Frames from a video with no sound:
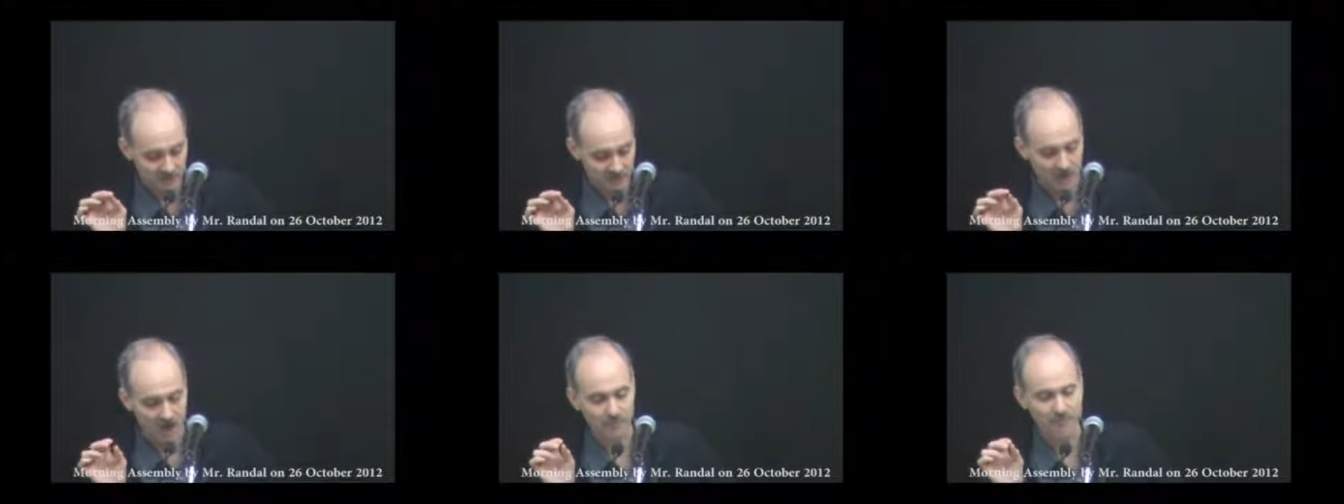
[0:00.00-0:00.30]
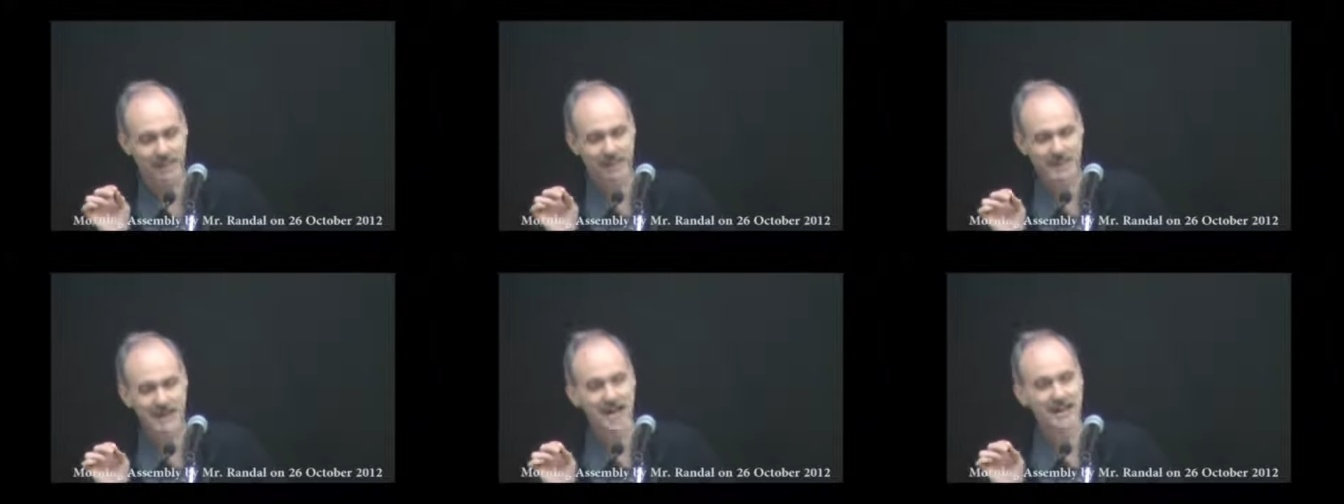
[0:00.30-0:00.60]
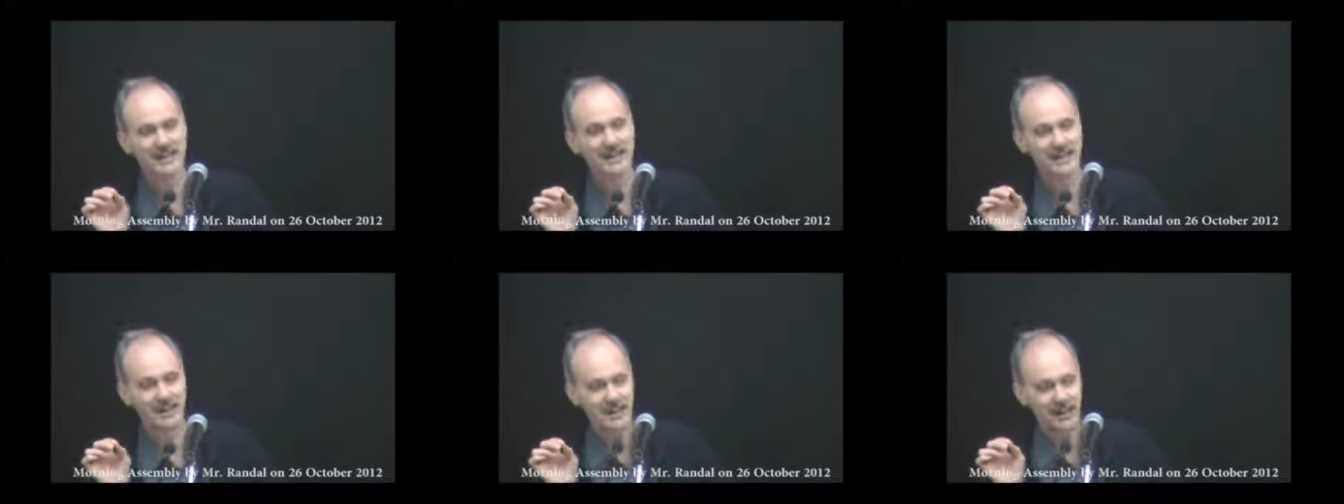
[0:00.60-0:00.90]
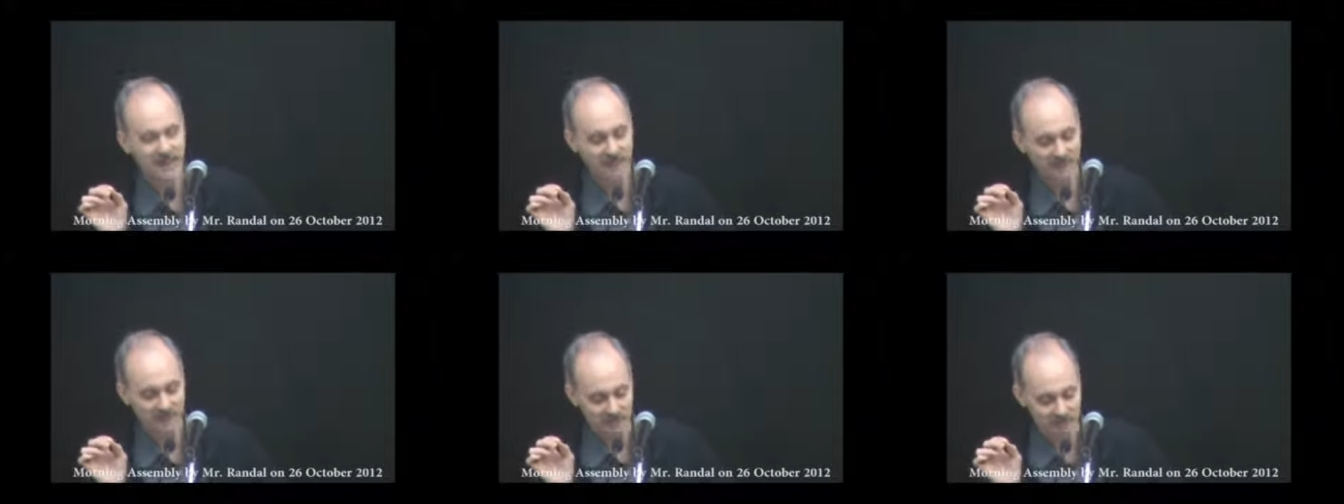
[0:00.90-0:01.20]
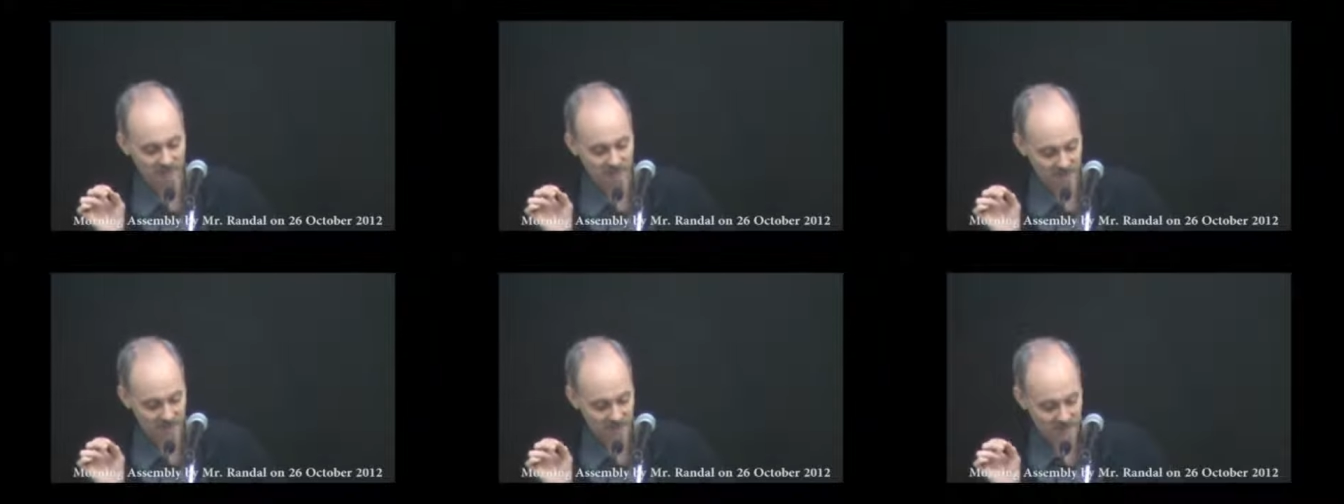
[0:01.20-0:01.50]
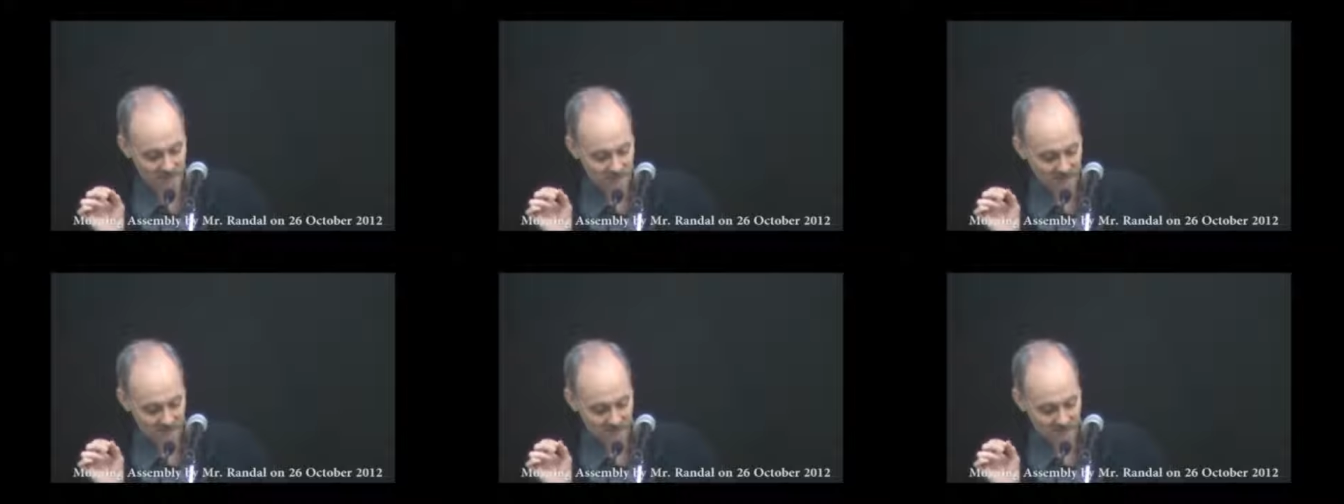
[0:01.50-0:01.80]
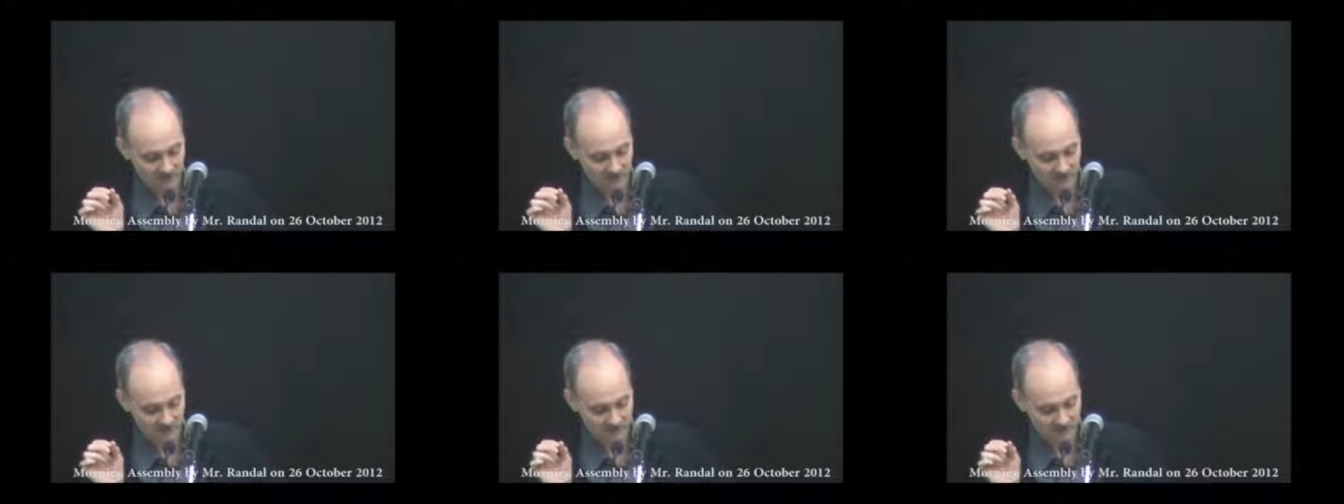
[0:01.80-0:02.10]
on planet
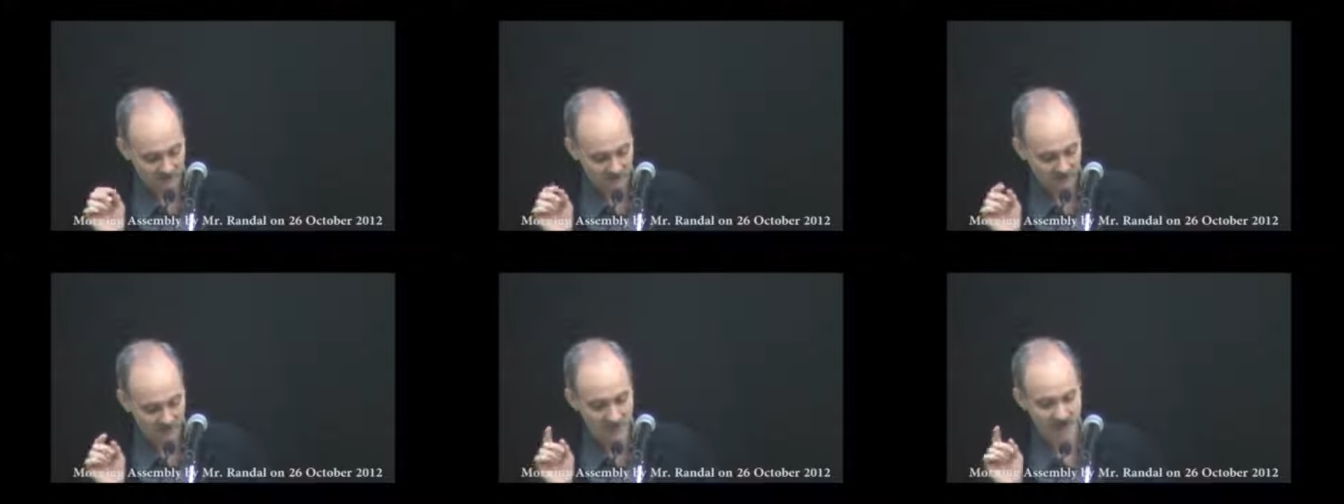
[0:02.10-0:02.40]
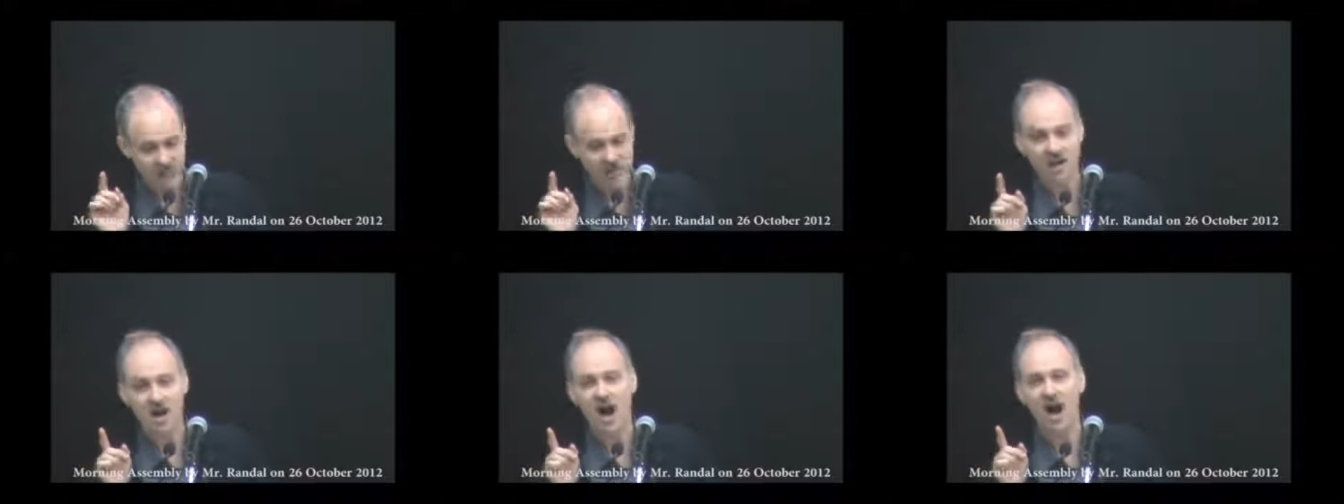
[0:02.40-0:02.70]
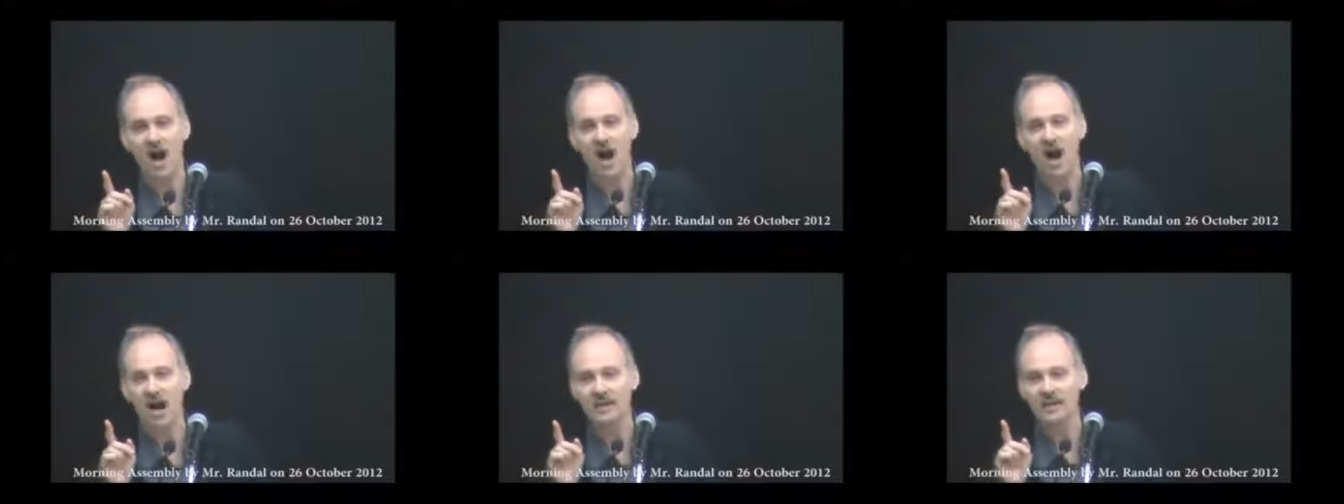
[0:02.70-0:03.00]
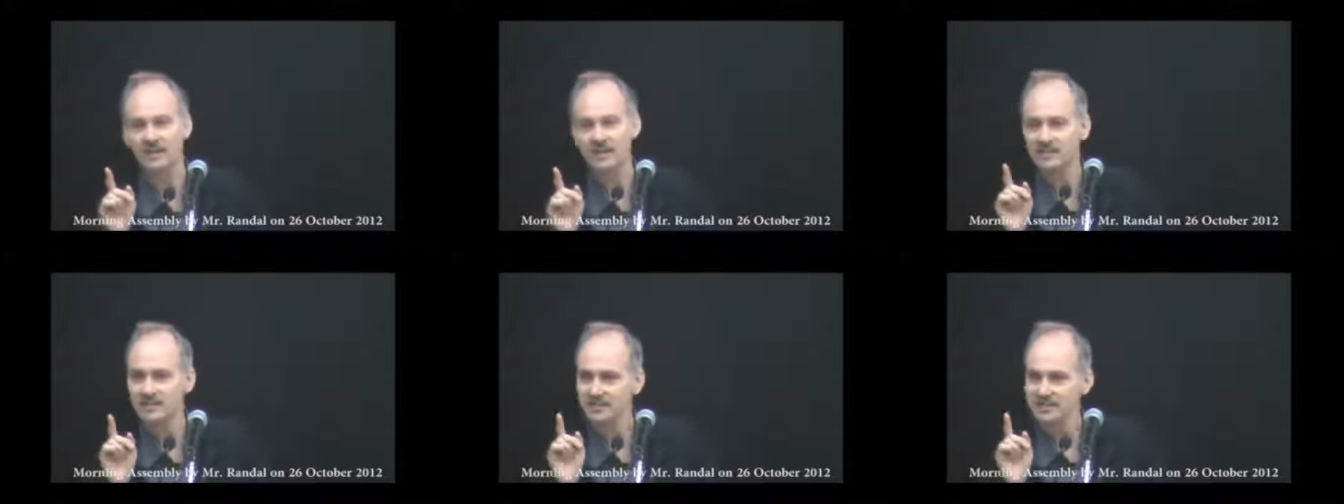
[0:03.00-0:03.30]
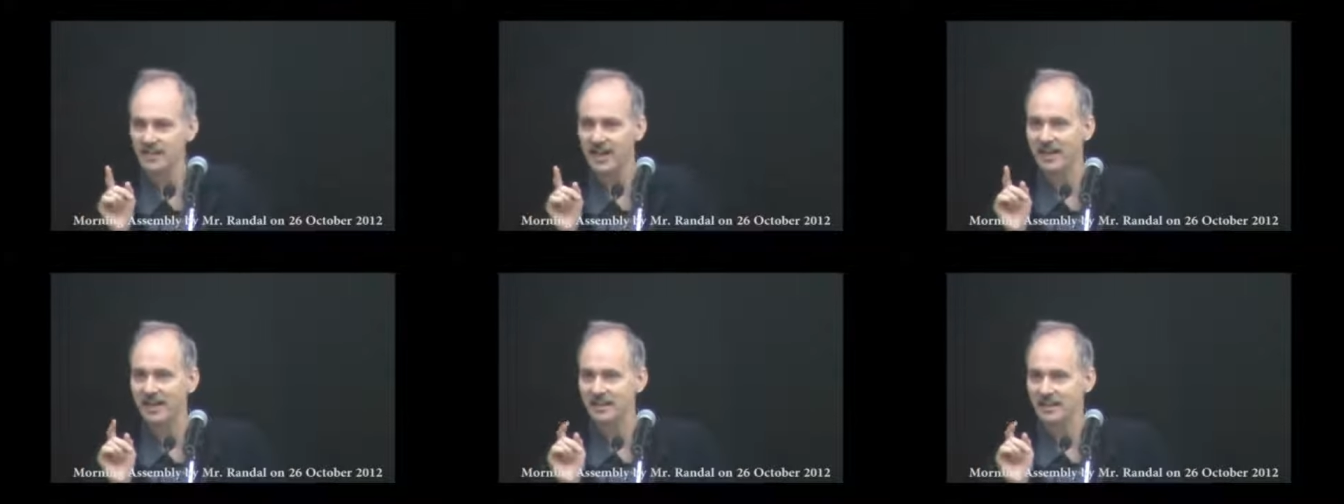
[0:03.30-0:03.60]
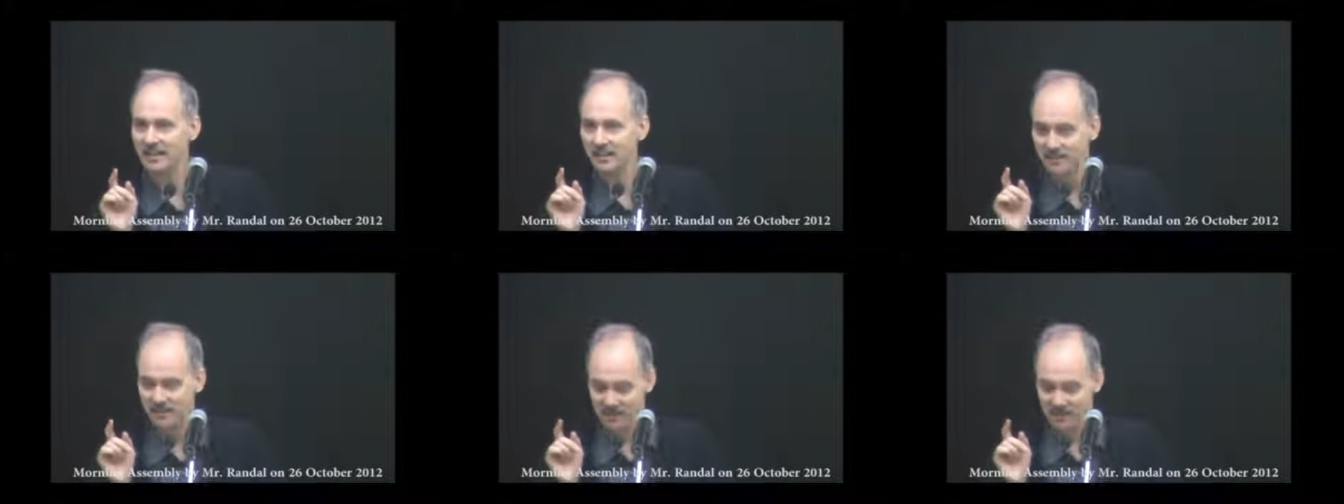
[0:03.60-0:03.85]
Earth that God said